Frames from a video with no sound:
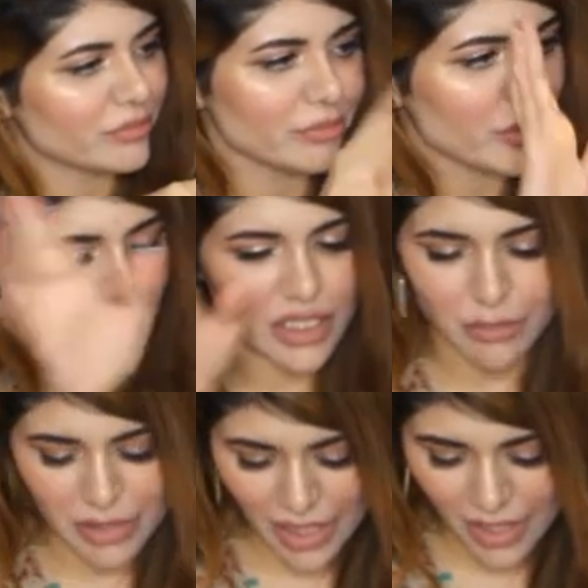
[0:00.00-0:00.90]

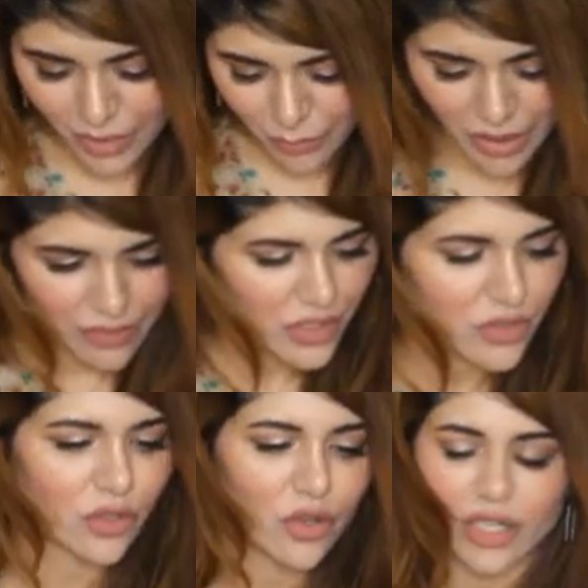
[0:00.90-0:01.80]
print, metallic, whatever is
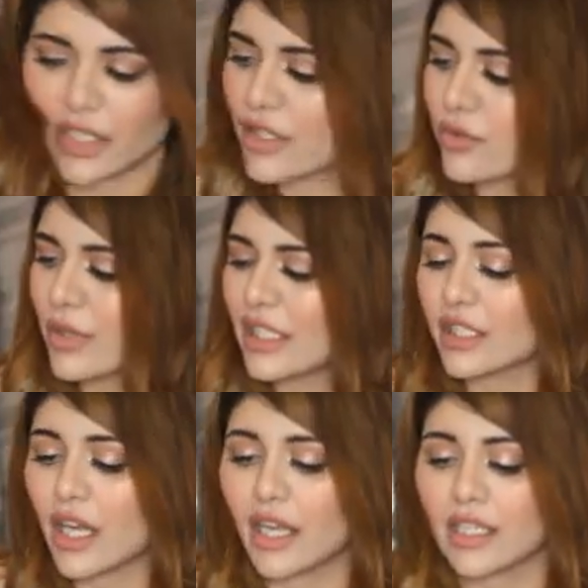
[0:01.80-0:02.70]
going on here. It's really
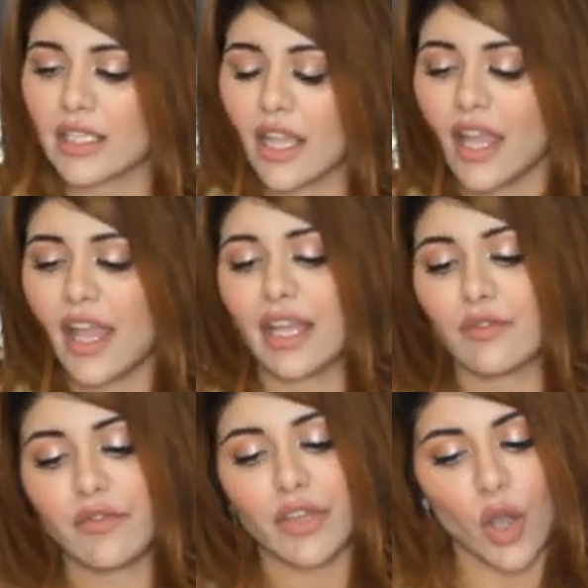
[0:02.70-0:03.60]
nice. And
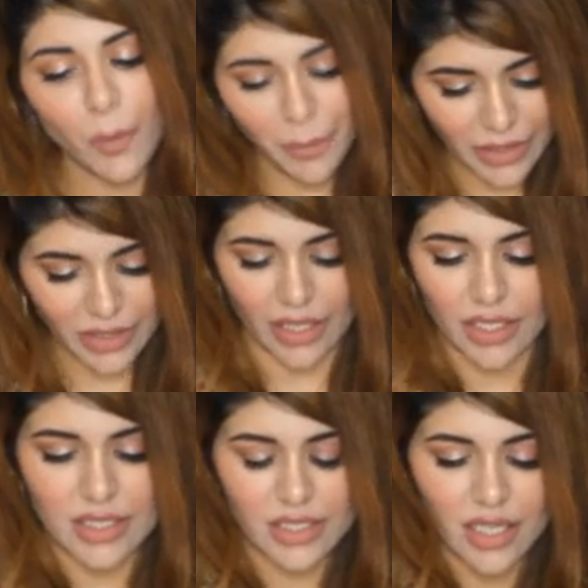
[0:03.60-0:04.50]
when we open
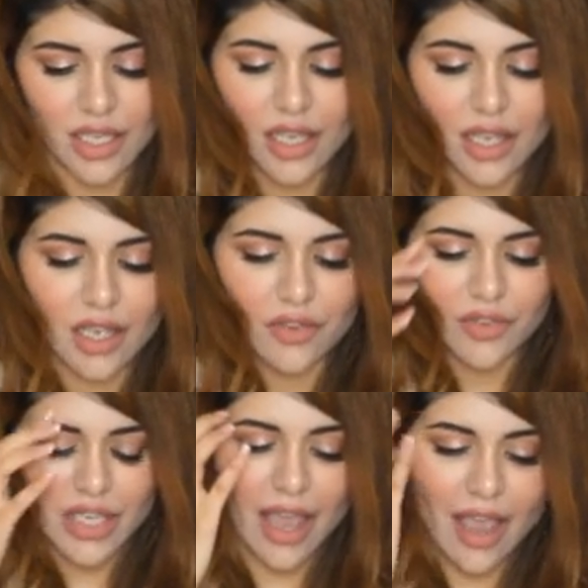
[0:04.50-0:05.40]
this,
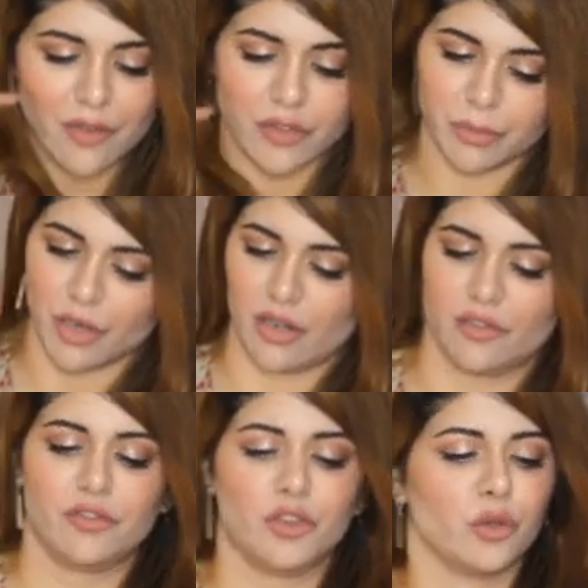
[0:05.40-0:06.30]
we have the
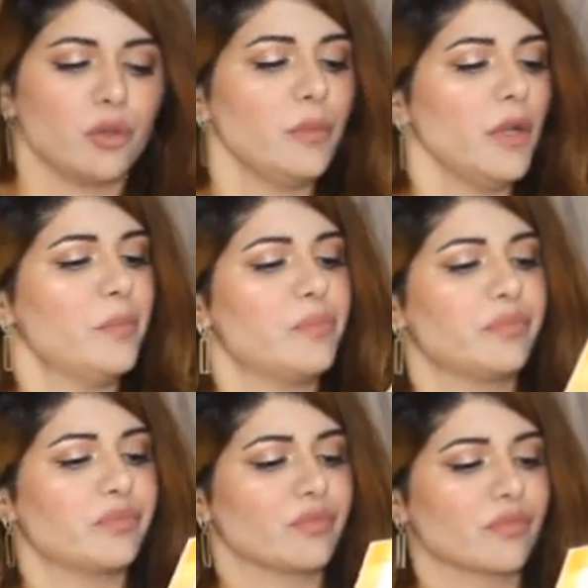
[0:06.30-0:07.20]
perfume.
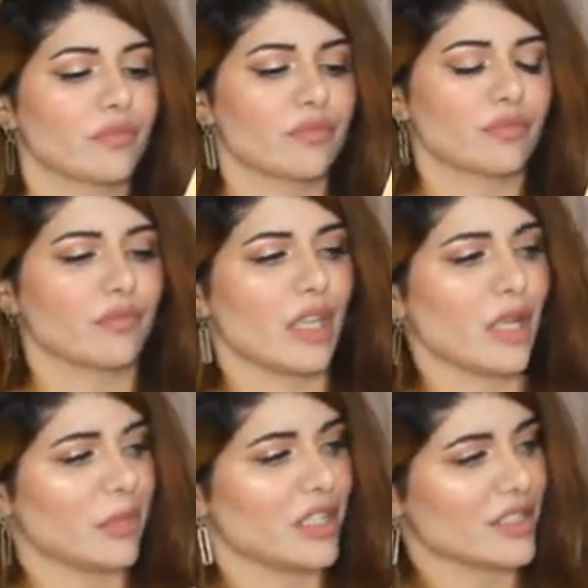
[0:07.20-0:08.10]

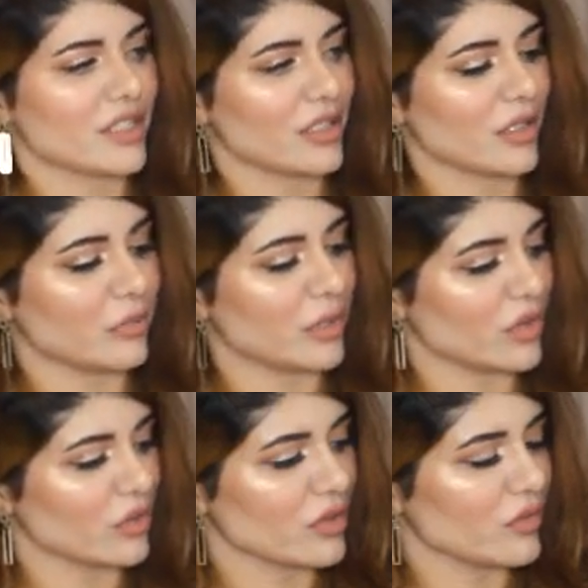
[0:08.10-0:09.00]
I mean, it's
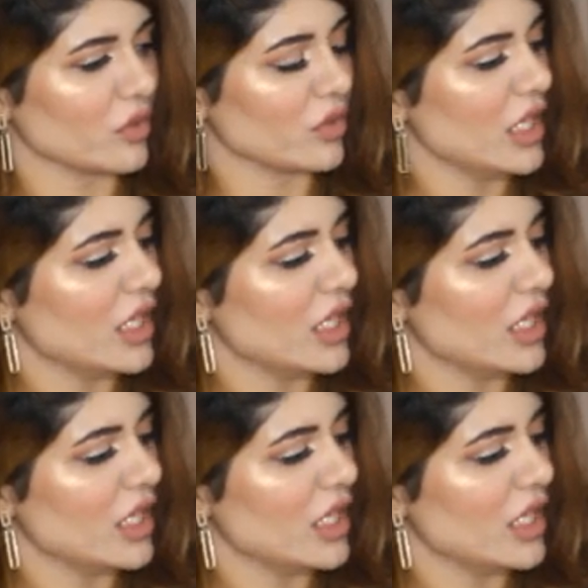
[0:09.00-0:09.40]
beautiful.